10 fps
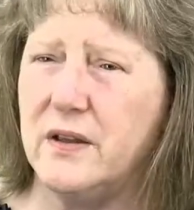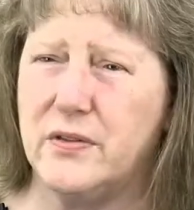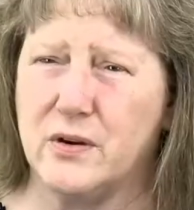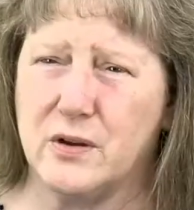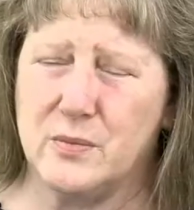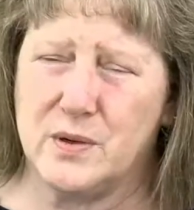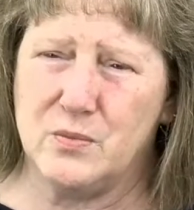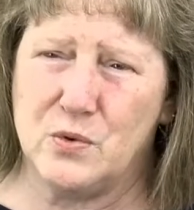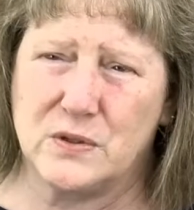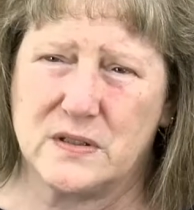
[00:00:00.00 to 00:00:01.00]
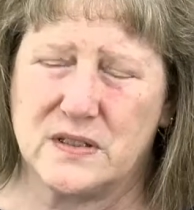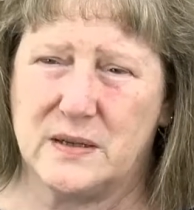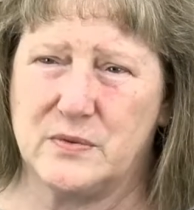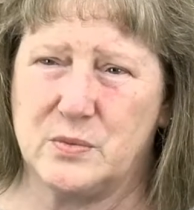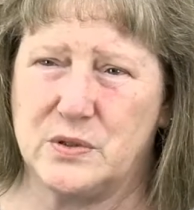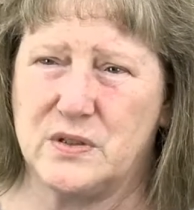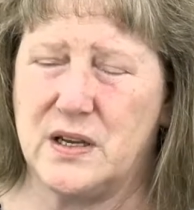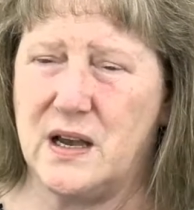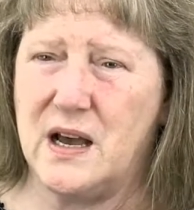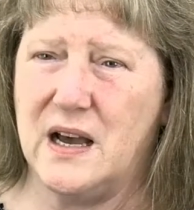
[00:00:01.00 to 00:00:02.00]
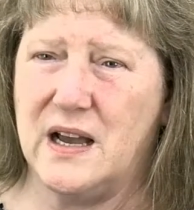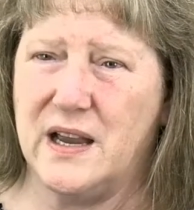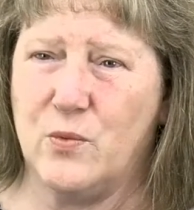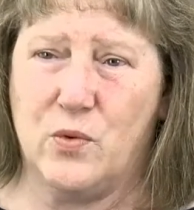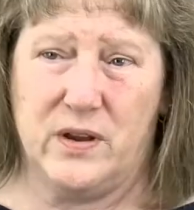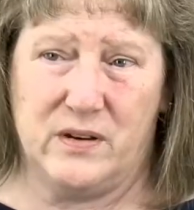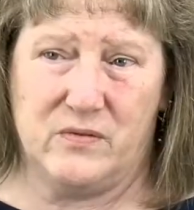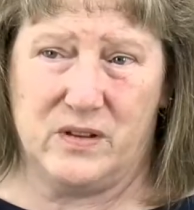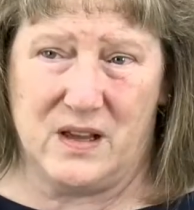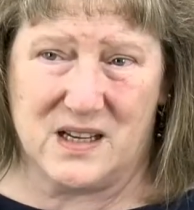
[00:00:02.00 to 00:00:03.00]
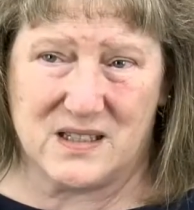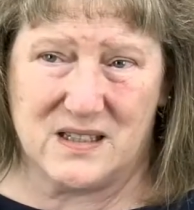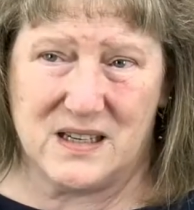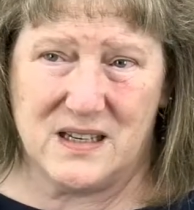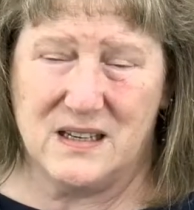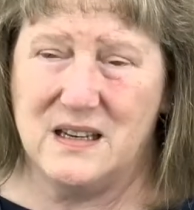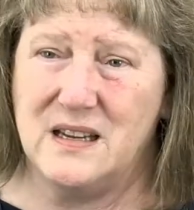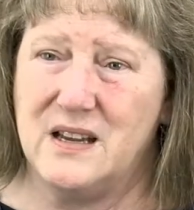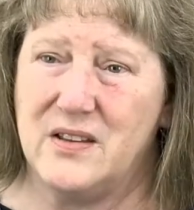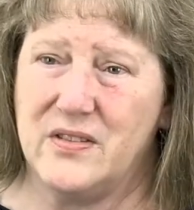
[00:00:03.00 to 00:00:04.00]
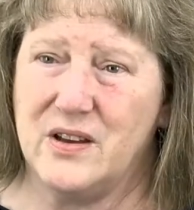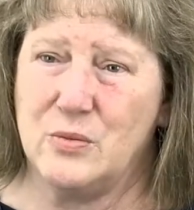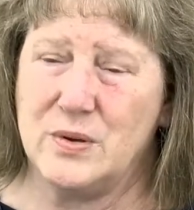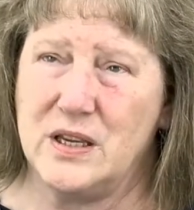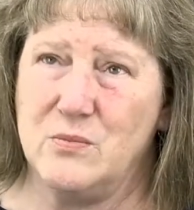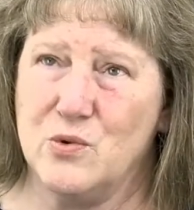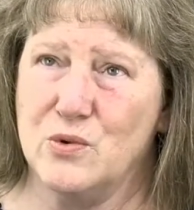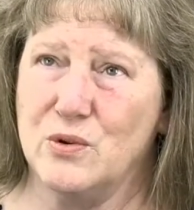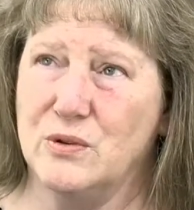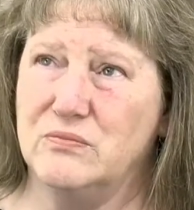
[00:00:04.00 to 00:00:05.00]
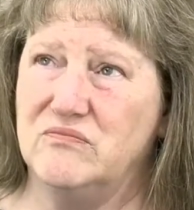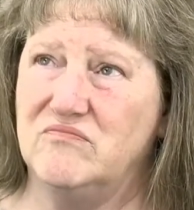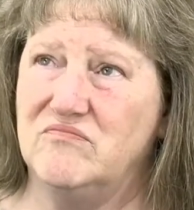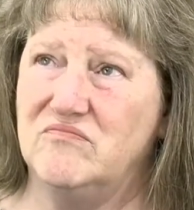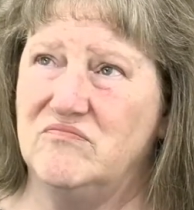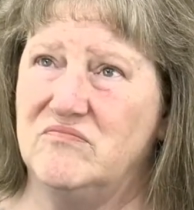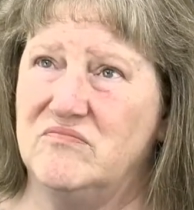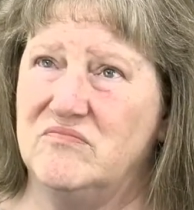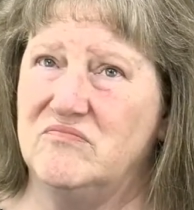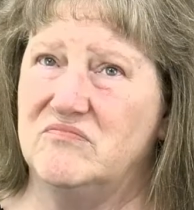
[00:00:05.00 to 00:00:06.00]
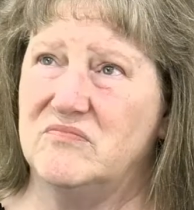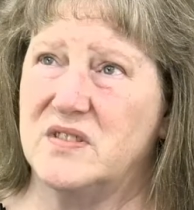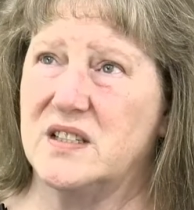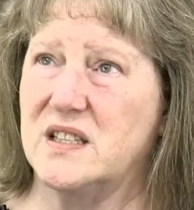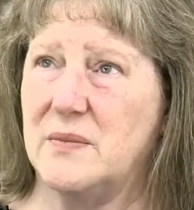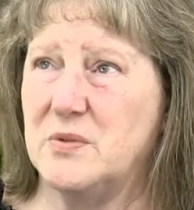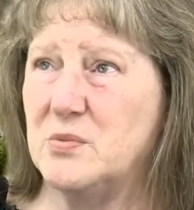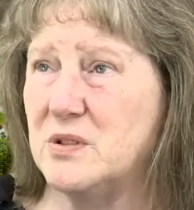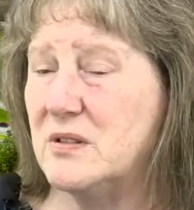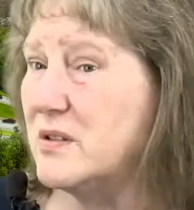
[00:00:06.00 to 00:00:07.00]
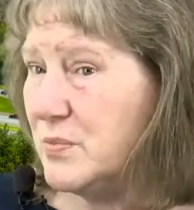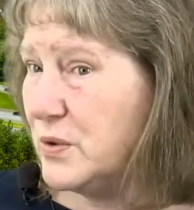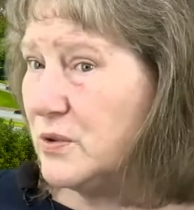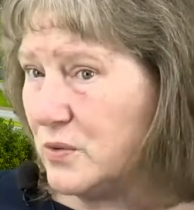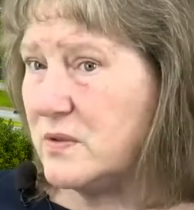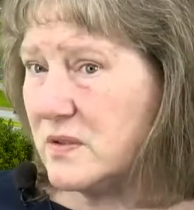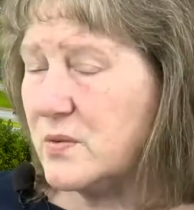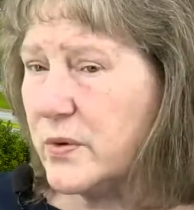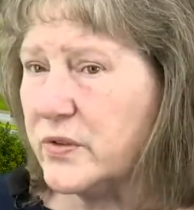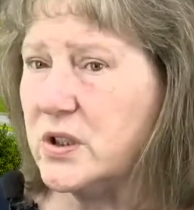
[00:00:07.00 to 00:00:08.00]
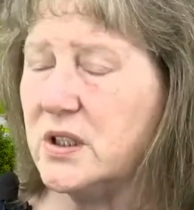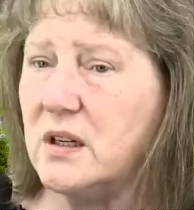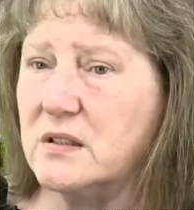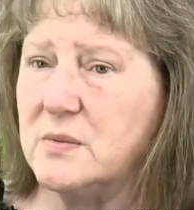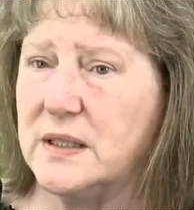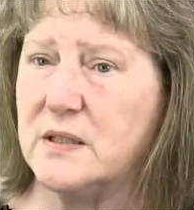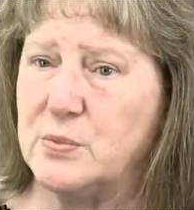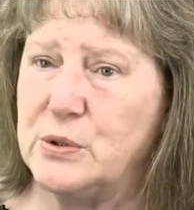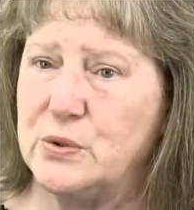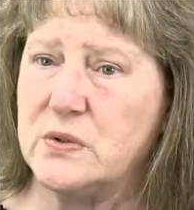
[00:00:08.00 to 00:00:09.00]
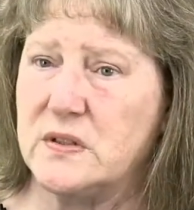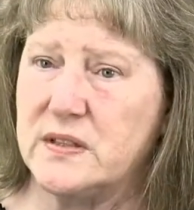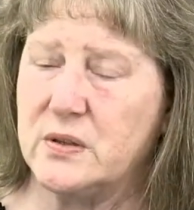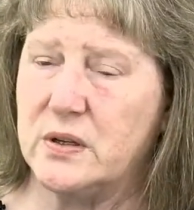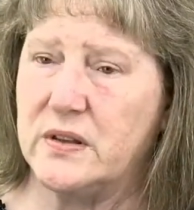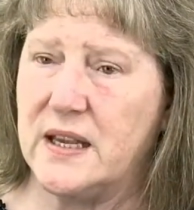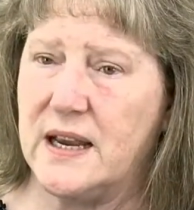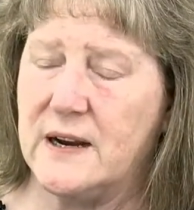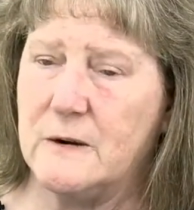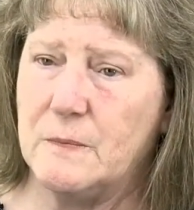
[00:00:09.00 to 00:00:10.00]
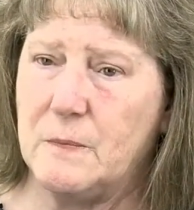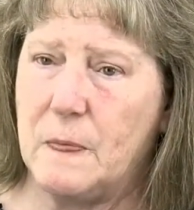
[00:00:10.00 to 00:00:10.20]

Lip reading: They're going to be more susceptible to high wind velocity. They'll be more susceptible to the pollutants. We've already talked about the pollutants that are in the air.